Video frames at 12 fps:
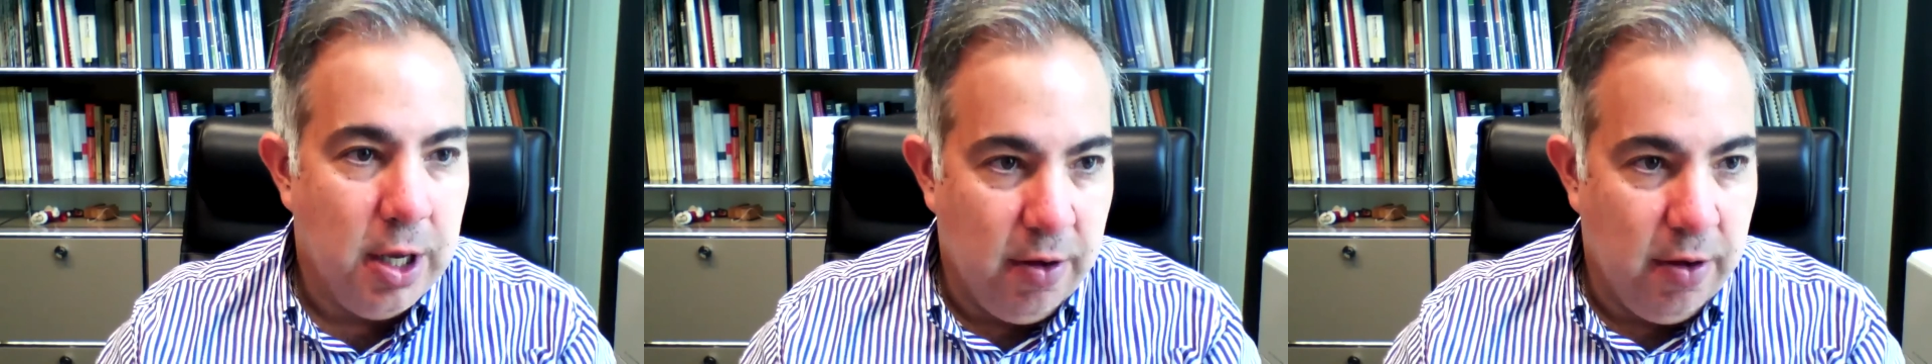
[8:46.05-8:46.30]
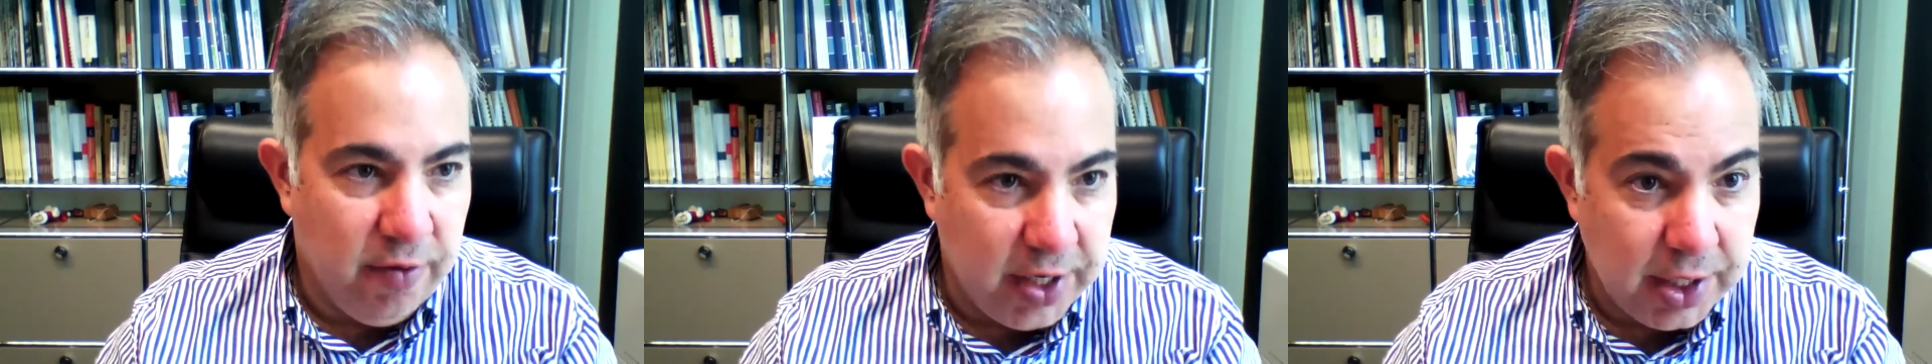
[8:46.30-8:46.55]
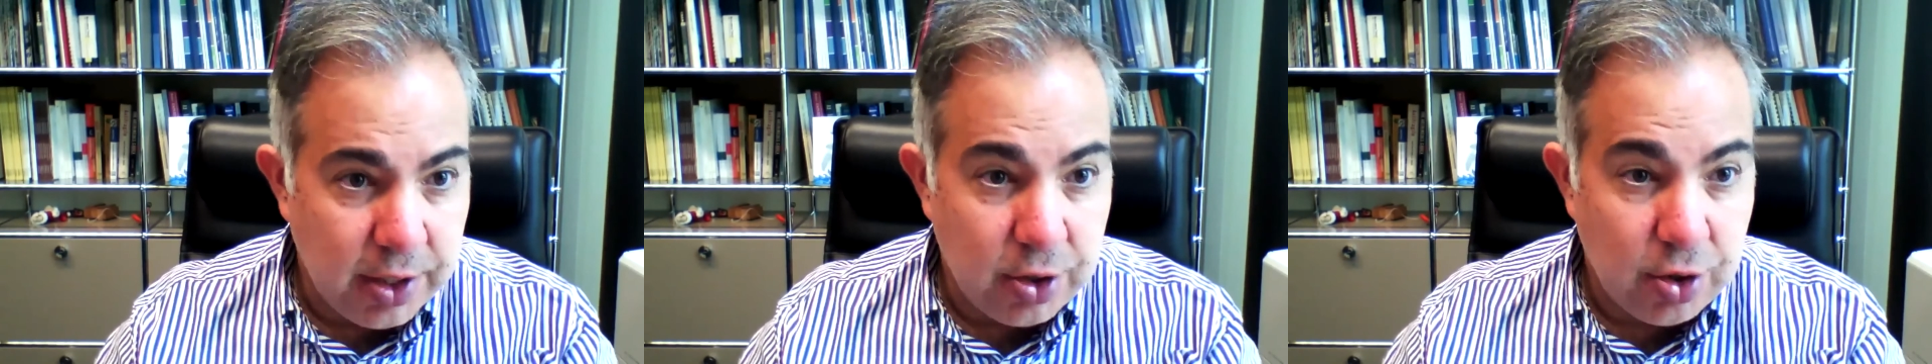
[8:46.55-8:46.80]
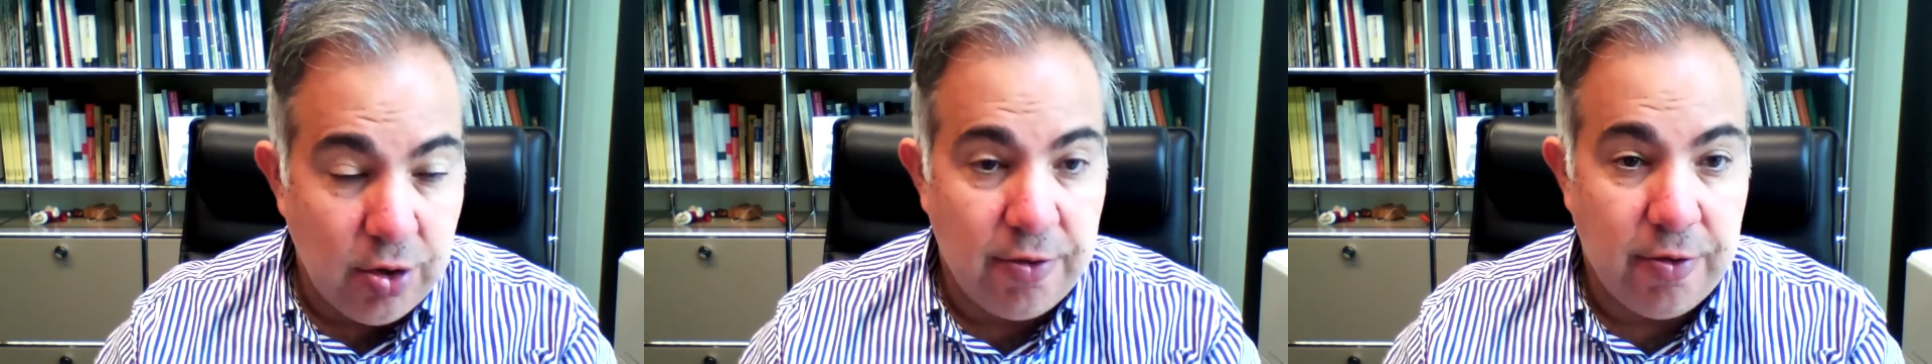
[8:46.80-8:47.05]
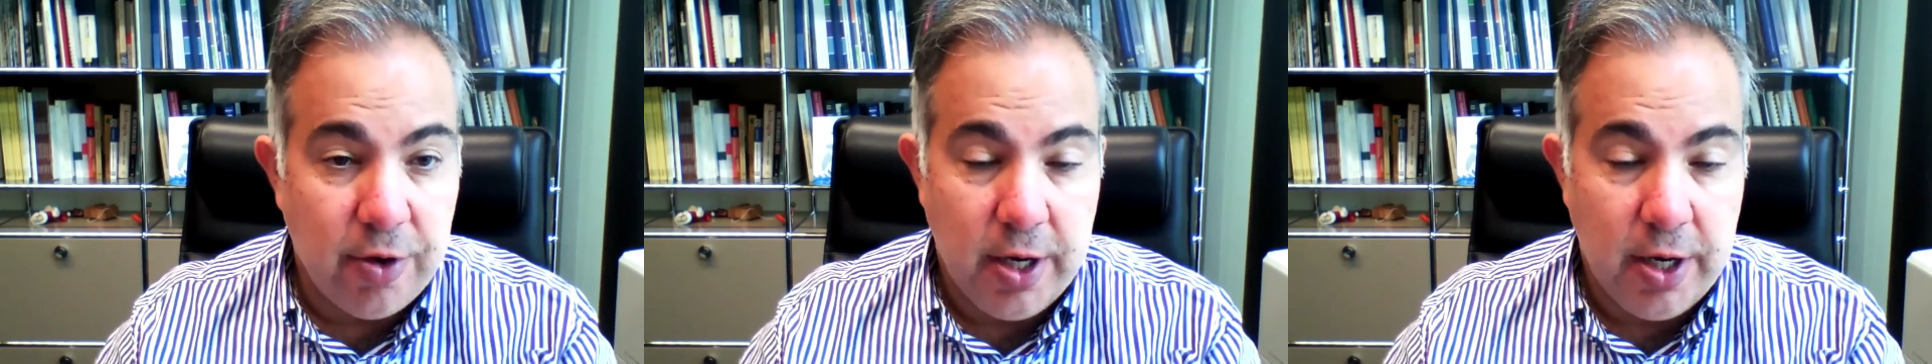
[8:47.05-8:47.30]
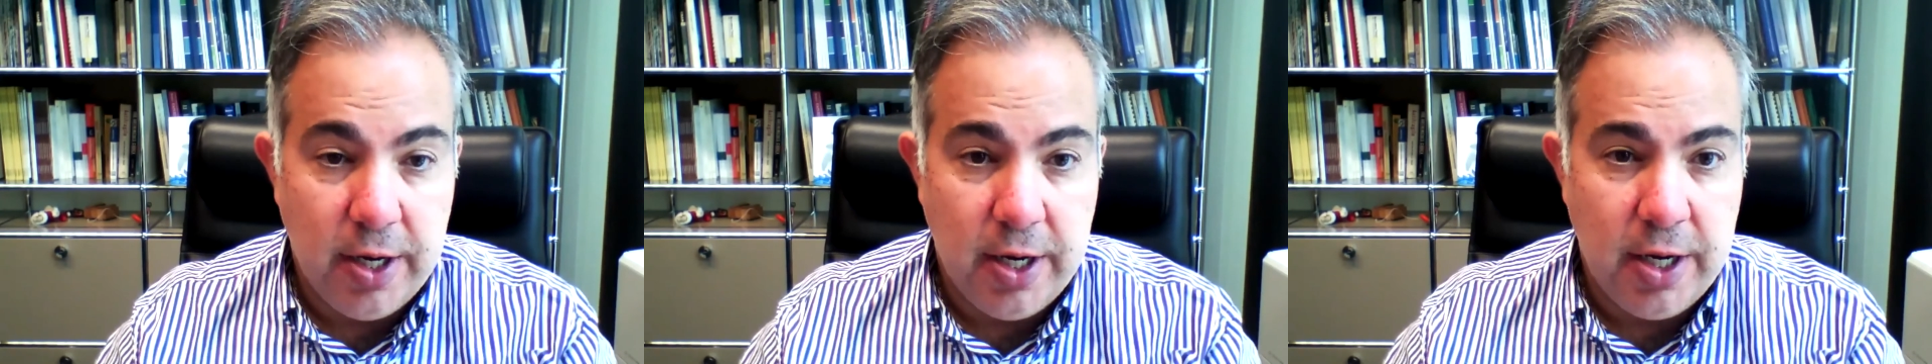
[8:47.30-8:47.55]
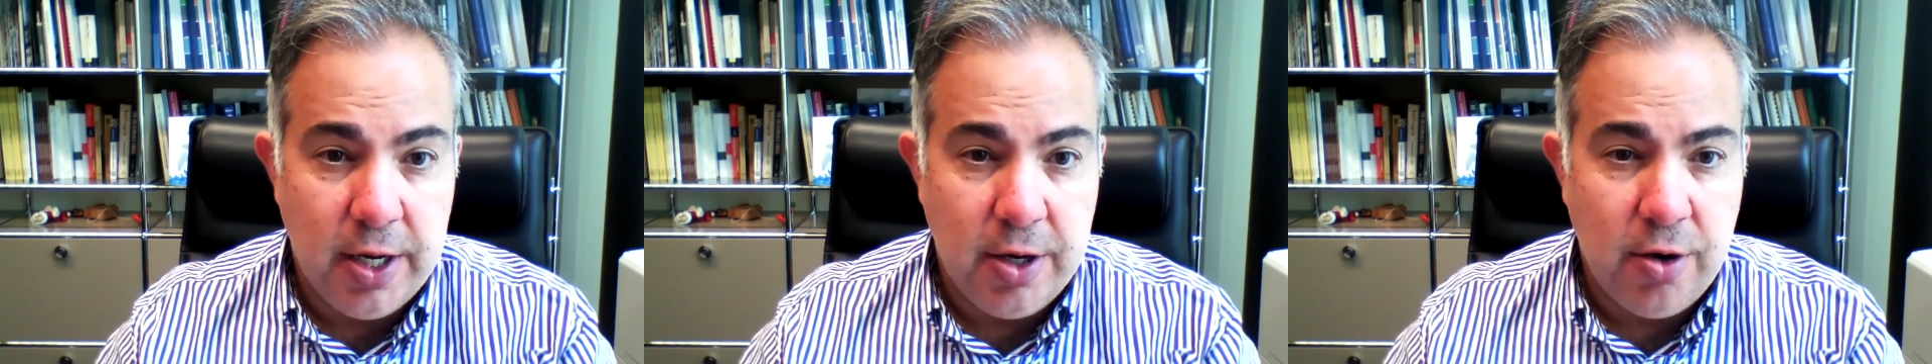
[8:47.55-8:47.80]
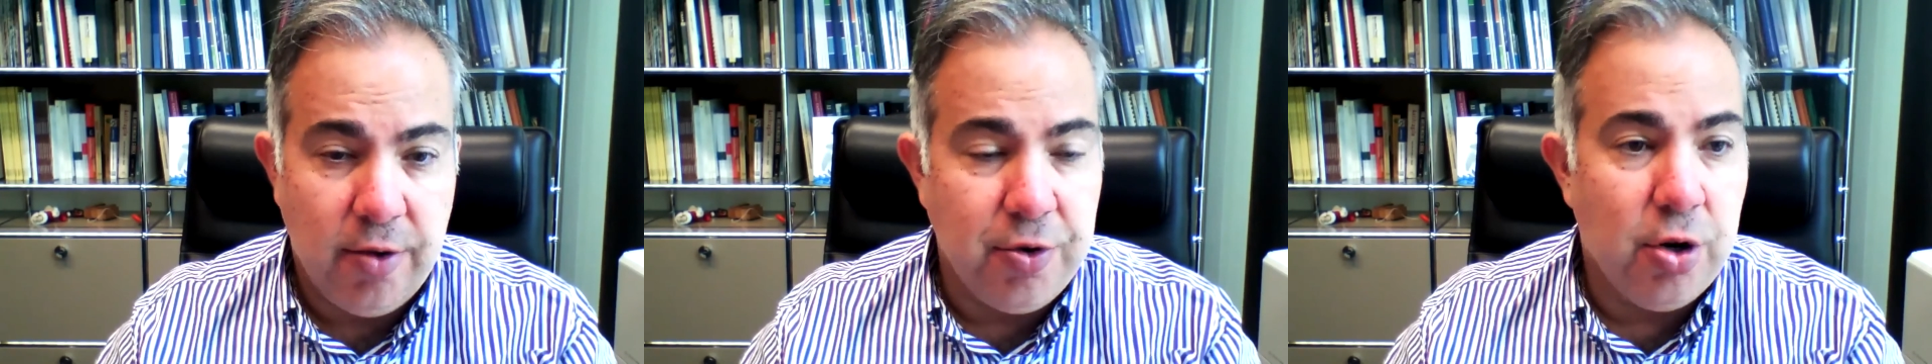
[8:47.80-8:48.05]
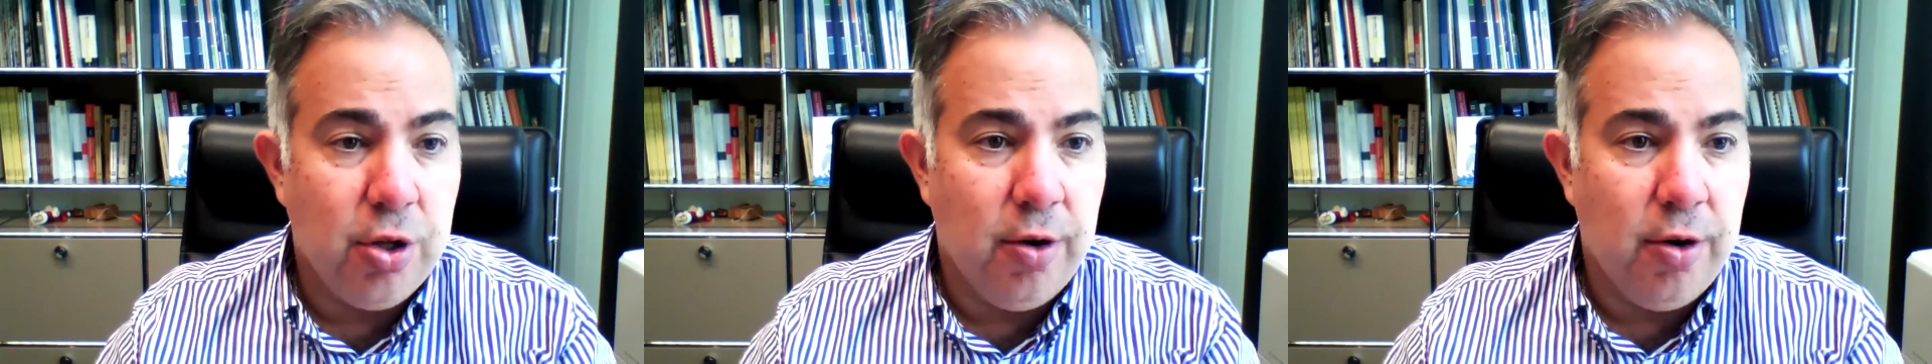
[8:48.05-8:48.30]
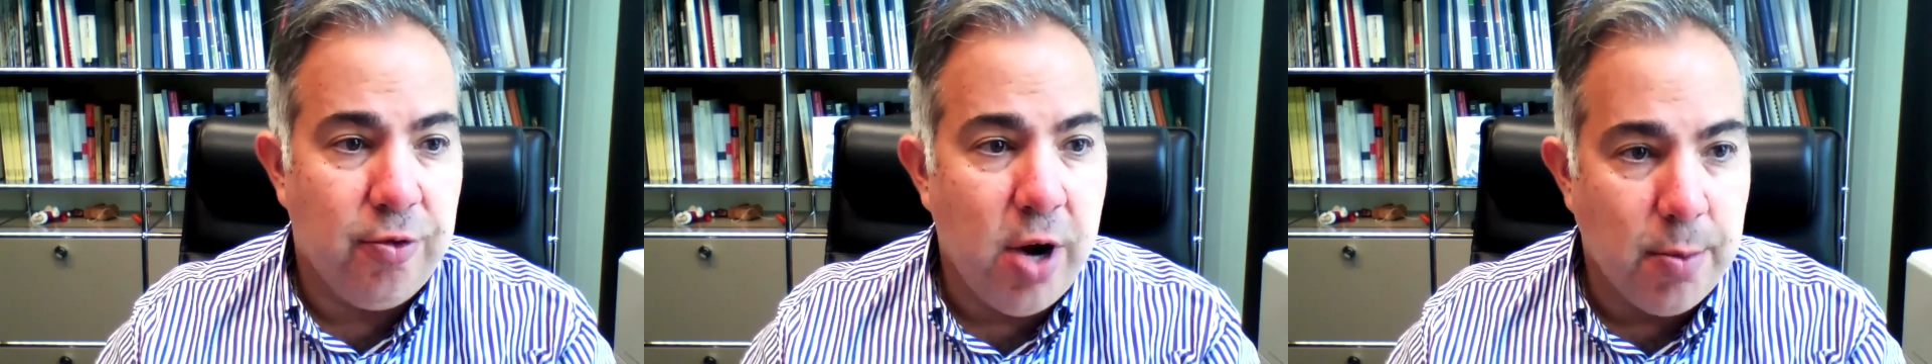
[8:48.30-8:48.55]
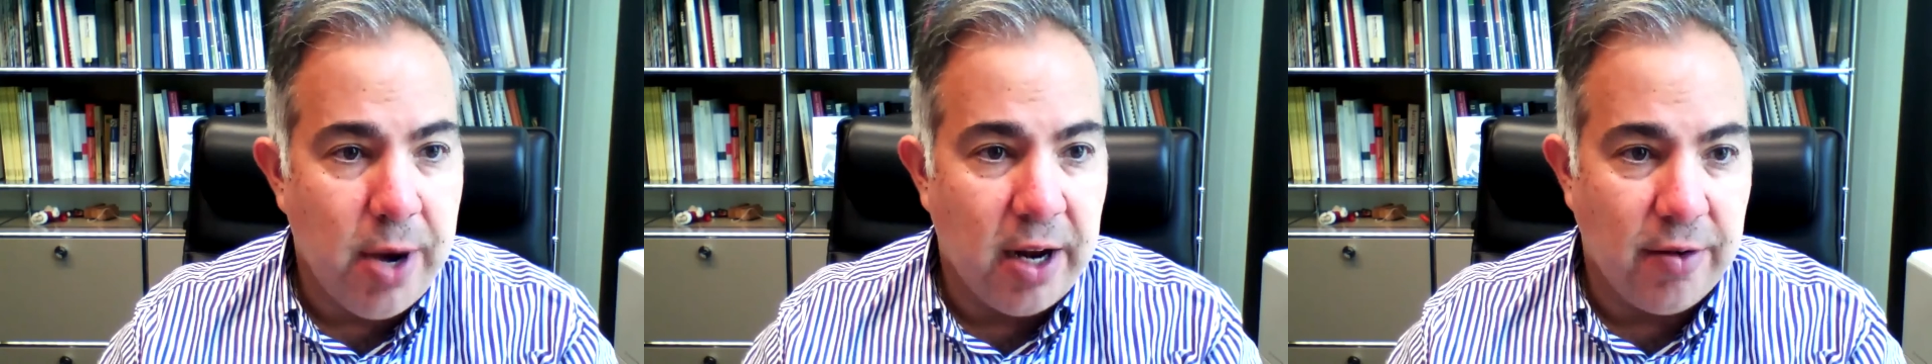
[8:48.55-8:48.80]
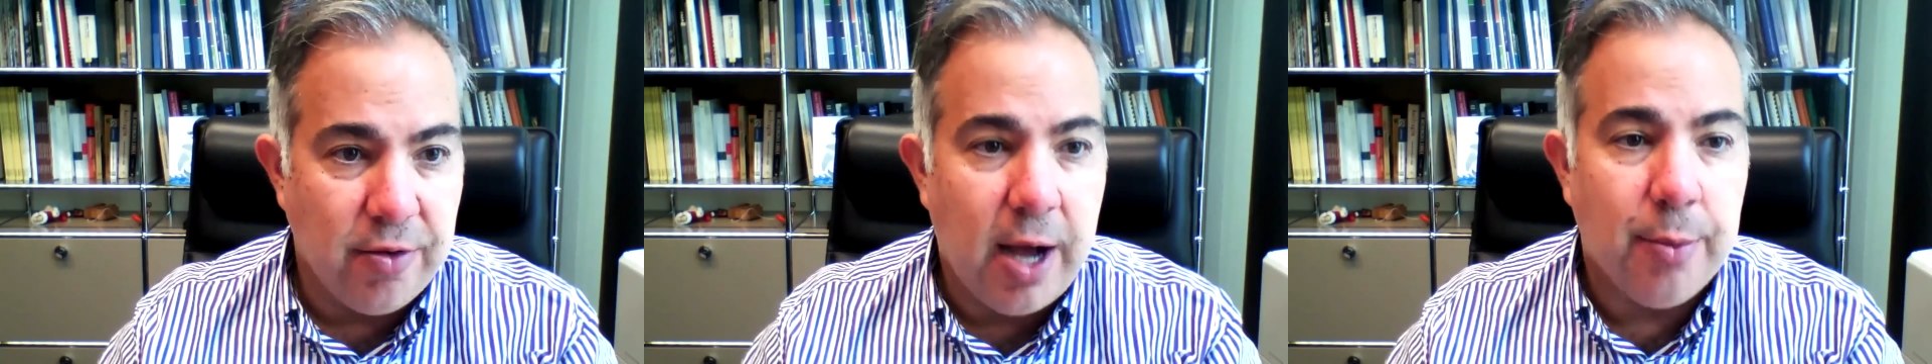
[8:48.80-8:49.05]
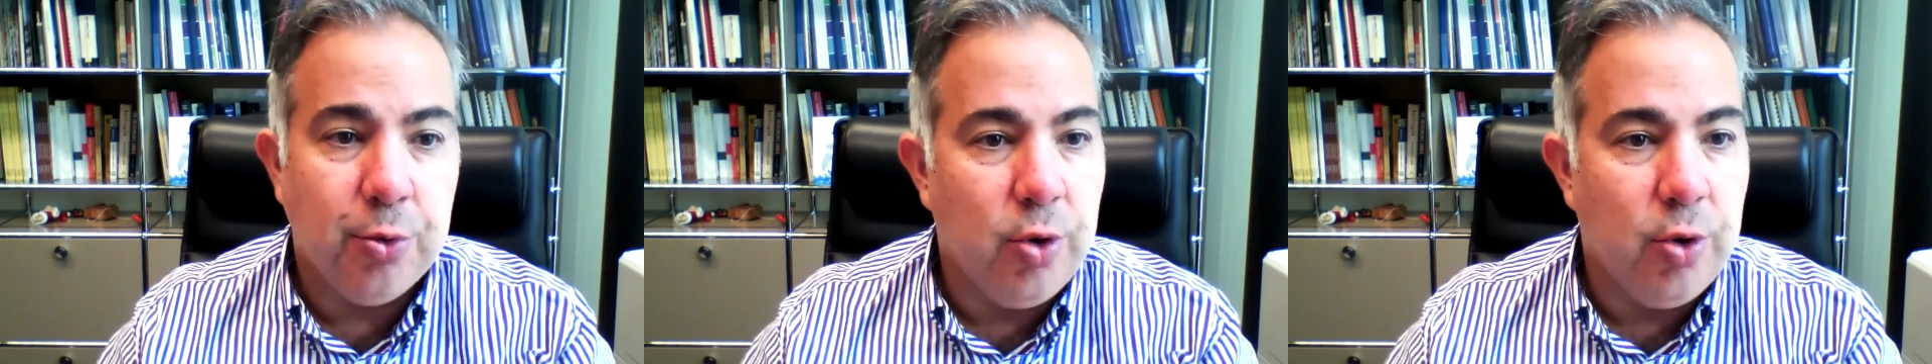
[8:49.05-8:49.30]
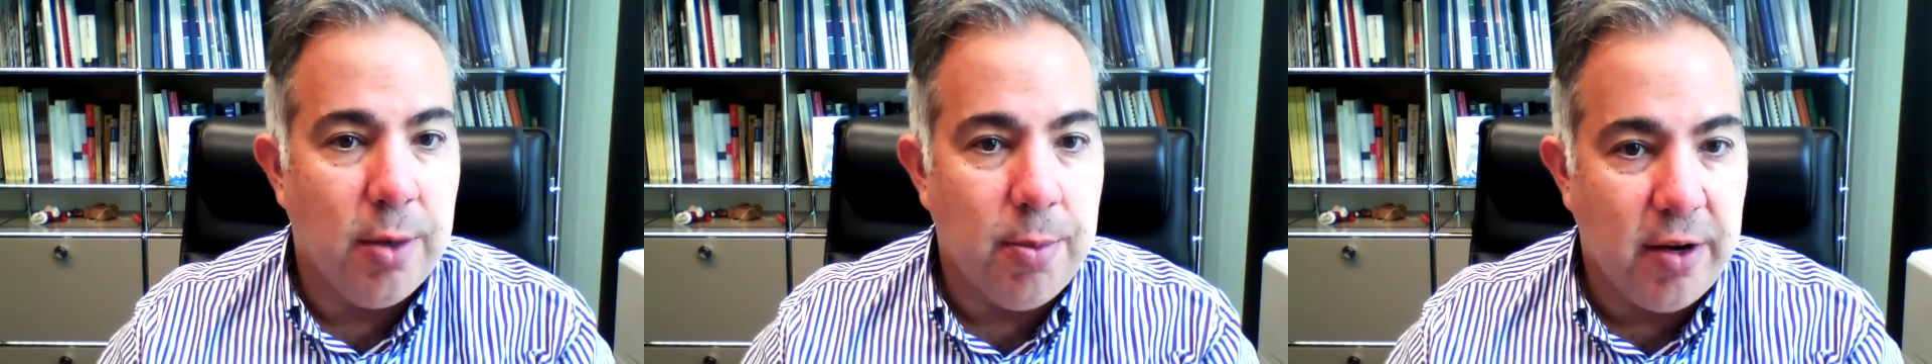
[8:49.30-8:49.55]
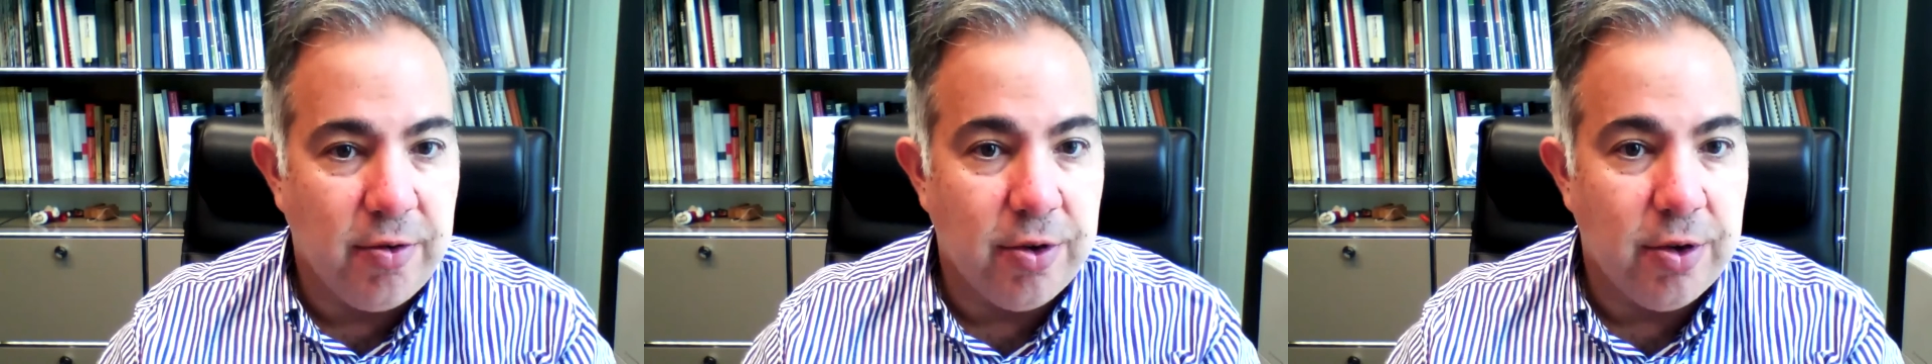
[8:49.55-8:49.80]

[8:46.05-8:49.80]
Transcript: visits of the order of 1 month, up to 1 month.